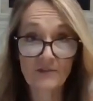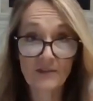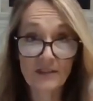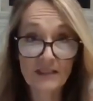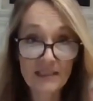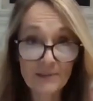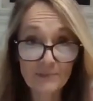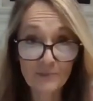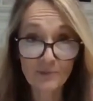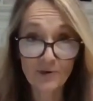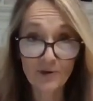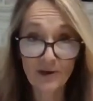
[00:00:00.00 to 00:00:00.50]
for
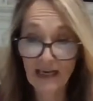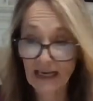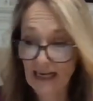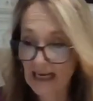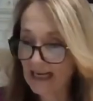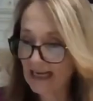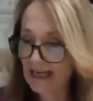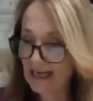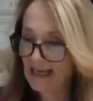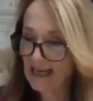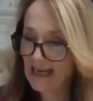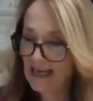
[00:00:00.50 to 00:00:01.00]

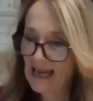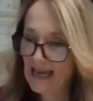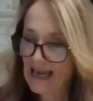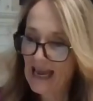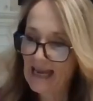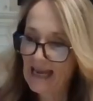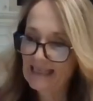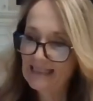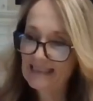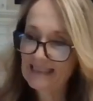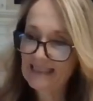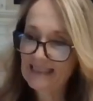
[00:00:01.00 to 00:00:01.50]
spring,
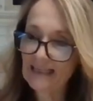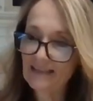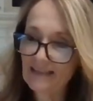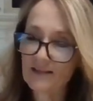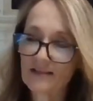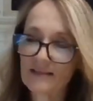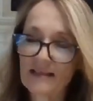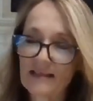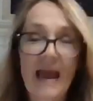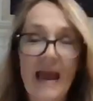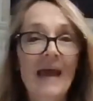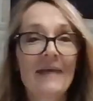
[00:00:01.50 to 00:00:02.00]

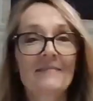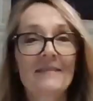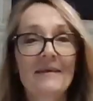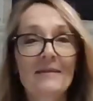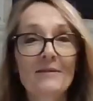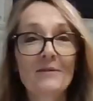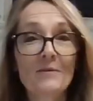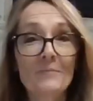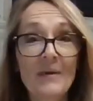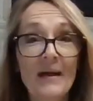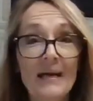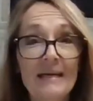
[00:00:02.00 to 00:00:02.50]
stencils, and
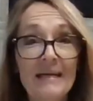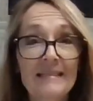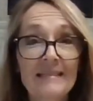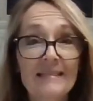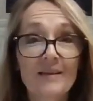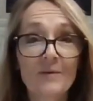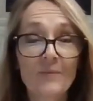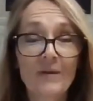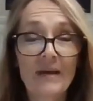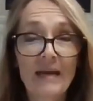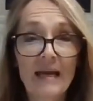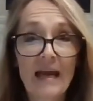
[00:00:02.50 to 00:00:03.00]
then the paste
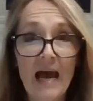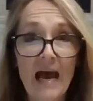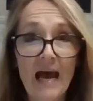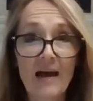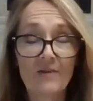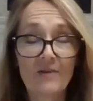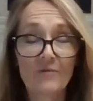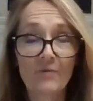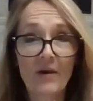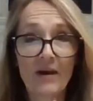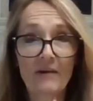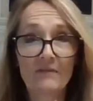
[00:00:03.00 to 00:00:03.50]
that we
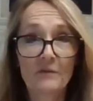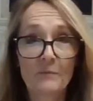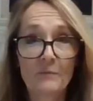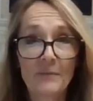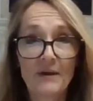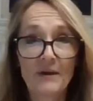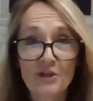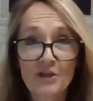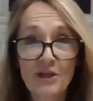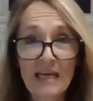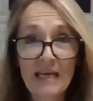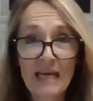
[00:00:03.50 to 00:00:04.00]
have the
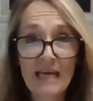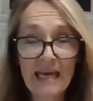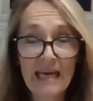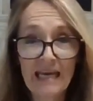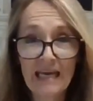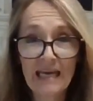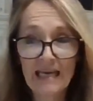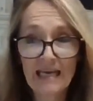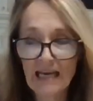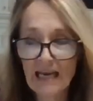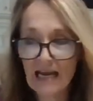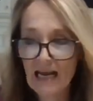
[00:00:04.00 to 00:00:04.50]
Beachy
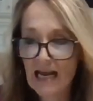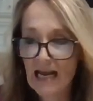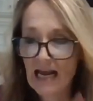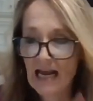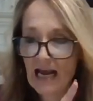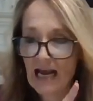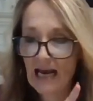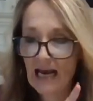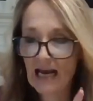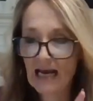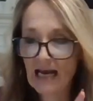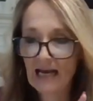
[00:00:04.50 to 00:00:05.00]
Keen,
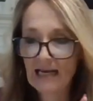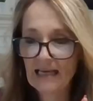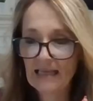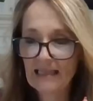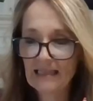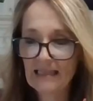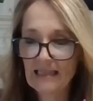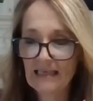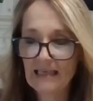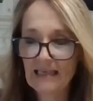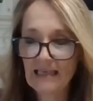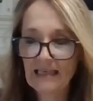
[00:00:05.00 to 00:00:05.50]

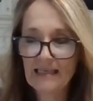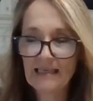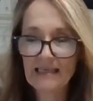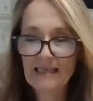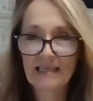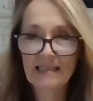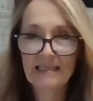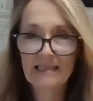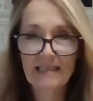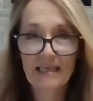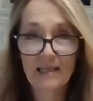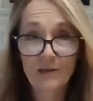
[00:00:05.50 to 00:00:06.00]
the
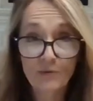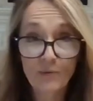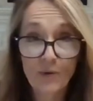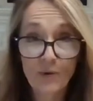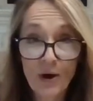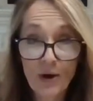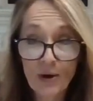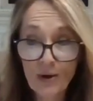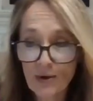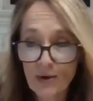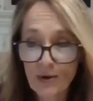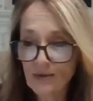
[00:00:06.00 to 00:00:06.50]
Dusky
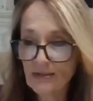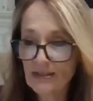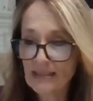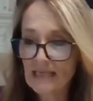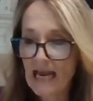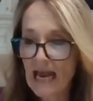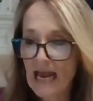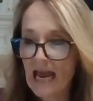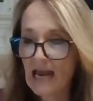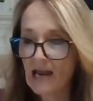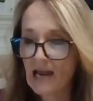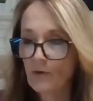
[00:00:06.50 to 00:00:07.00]
Rose,
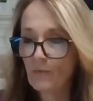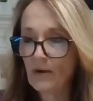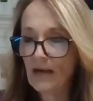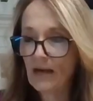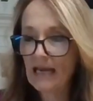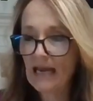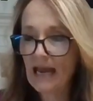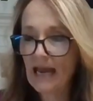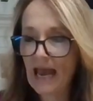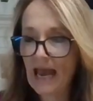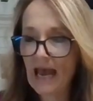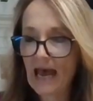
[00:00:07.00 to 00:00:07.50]

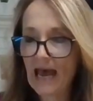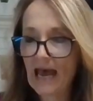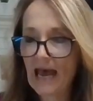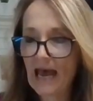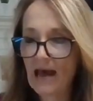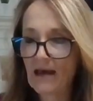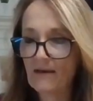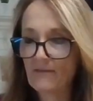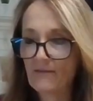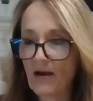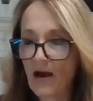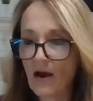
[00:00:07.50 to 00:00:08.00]
we
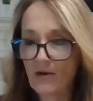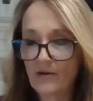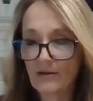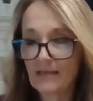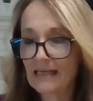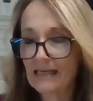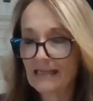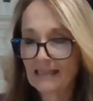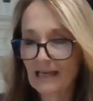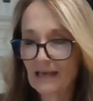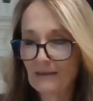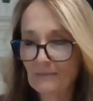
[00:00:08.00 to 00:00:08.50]
have our
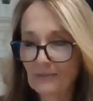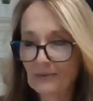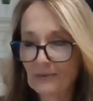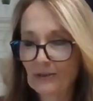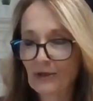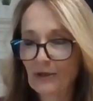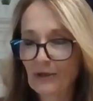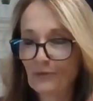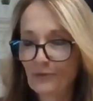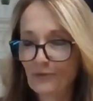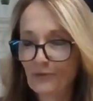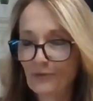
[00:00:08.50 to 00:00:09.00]
Dusky
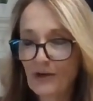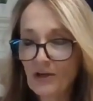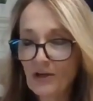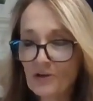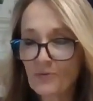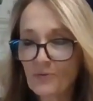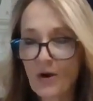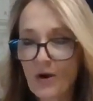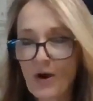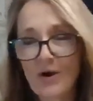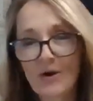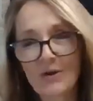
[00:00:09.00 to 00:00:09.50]
Blue, French
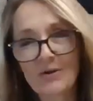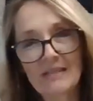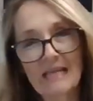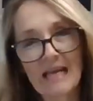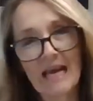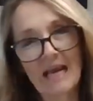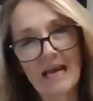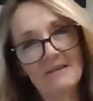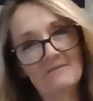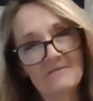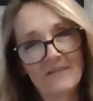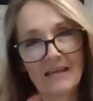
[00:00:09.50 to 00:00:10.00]
Rose,
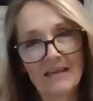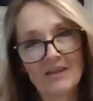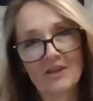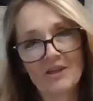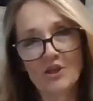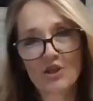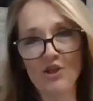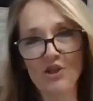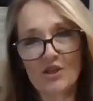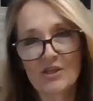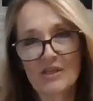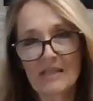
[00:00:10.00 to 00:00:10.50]
and
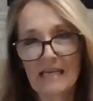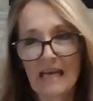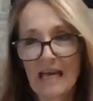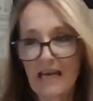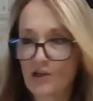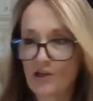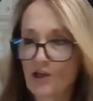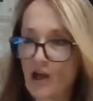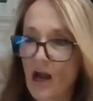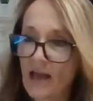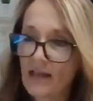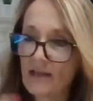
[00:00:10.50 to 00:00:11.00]
Vintage
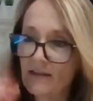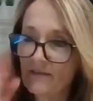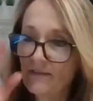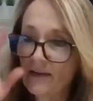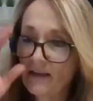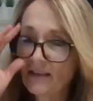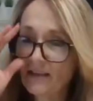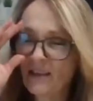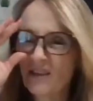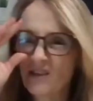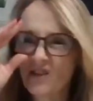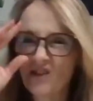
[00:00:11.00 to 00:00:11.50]
Sage. And the
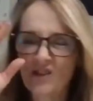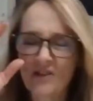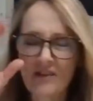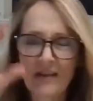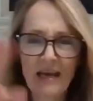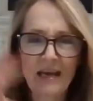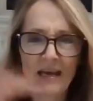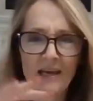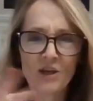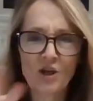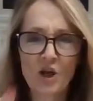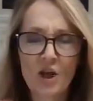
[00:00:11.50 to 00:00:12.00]
Vintage
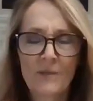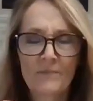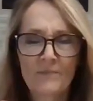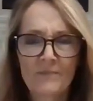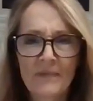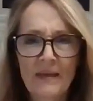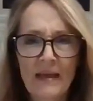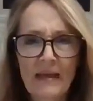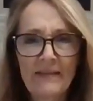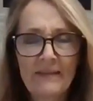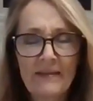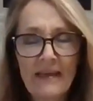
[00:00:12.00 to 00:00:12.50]
Sage
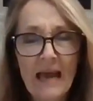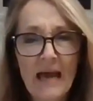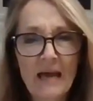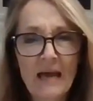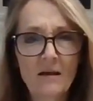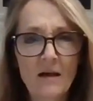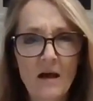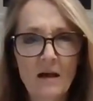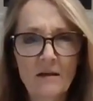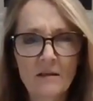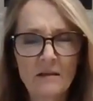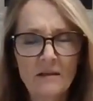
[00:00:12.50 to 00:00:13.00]
in the
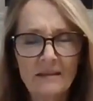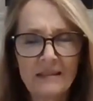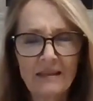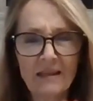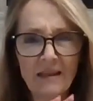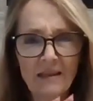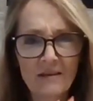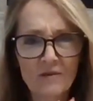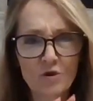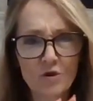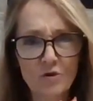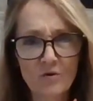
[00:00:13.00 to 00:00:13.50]
catalog looks a
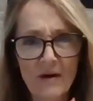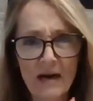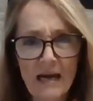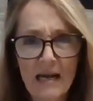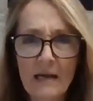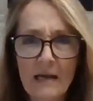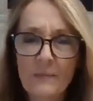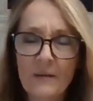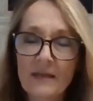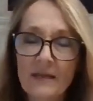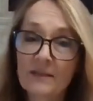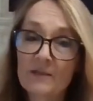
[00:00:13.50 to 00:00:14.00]
little
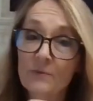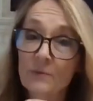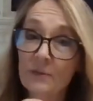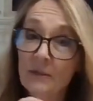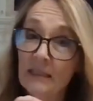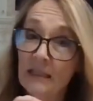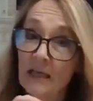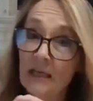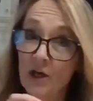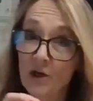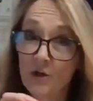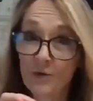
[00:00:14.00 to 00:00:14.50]
gray, but it's
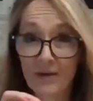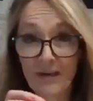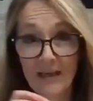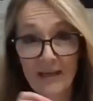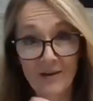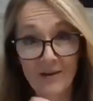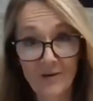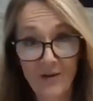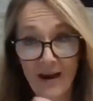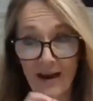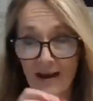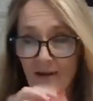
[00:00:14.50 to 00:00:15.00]
really a
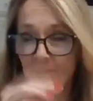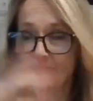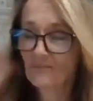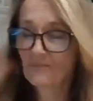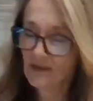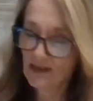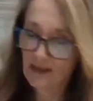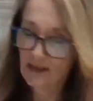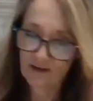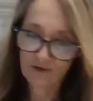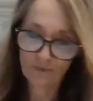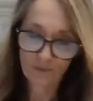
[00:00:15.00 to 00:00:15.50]
green gray.
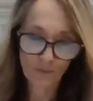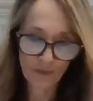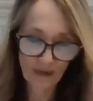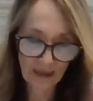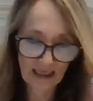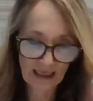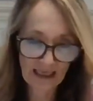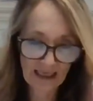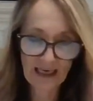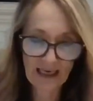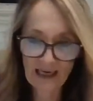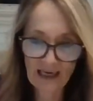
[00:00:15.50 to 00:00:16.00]
It's
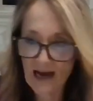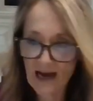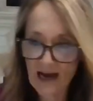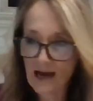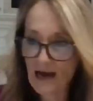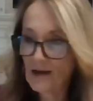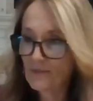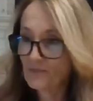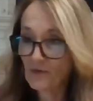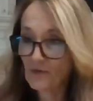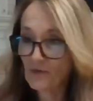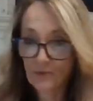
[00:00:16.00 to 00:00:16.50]
really,
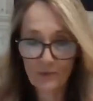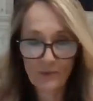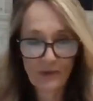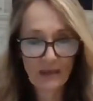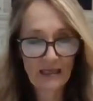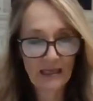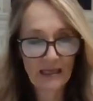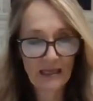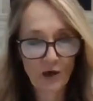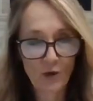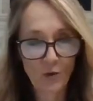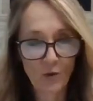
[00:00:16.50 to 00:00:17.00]

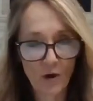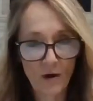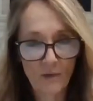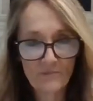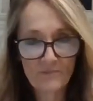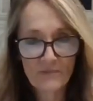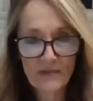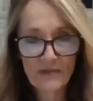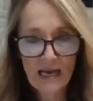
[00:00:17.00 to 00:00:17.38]
really cool.